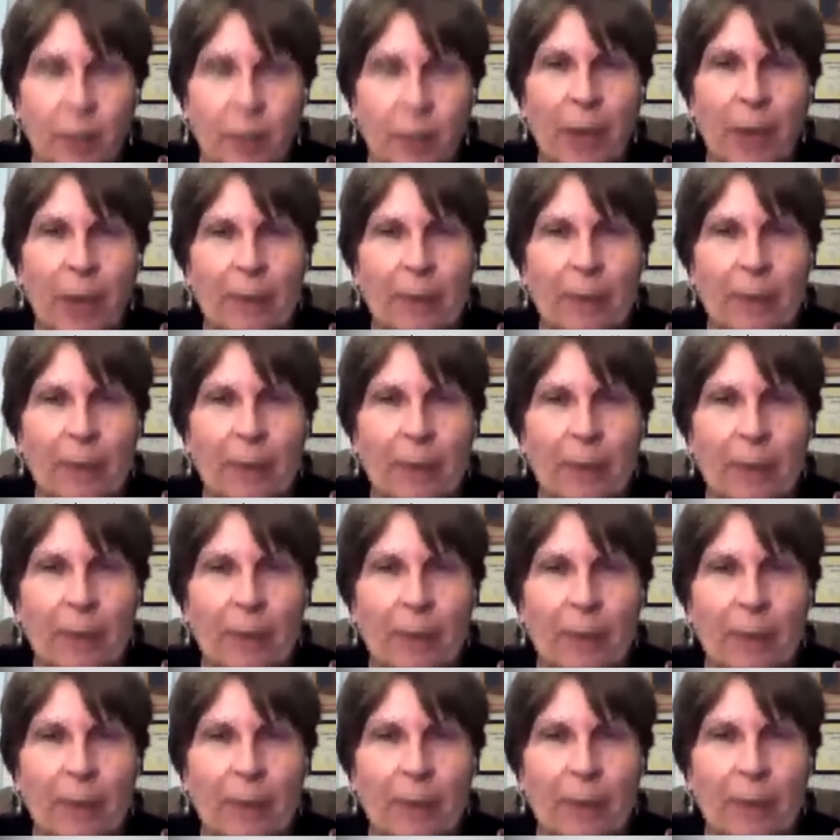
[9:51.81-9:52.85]
The baby
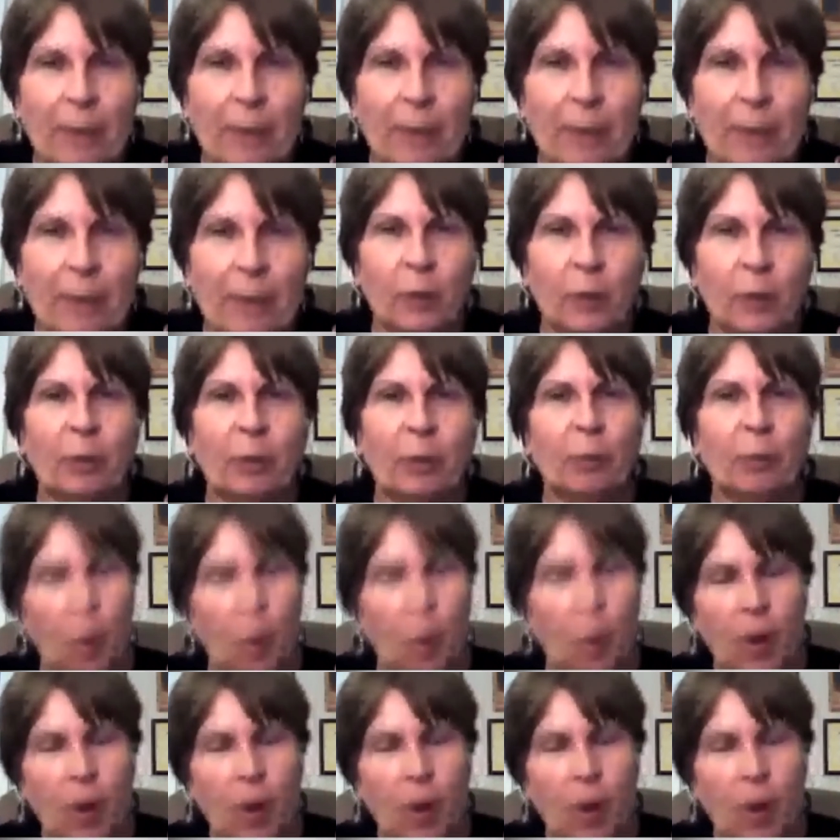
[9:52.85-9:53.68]
he would be